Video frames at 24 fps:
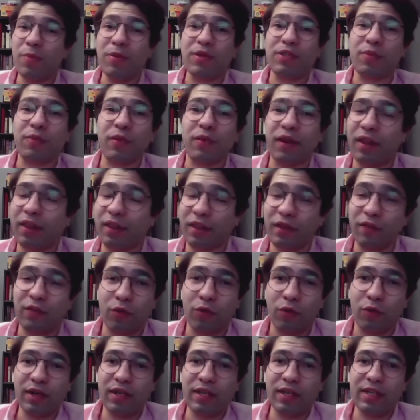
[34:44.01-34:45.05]
Maybe something like that
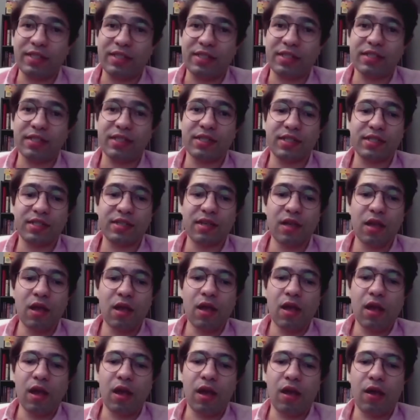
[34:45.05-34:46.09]
even already exists.
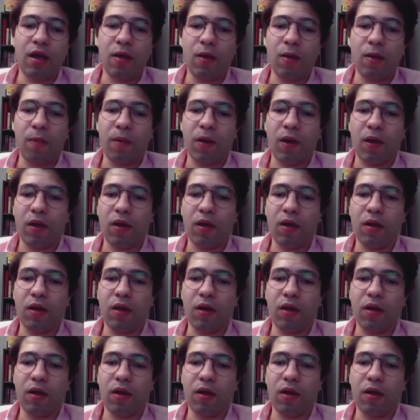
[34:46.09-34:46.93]
Uh, but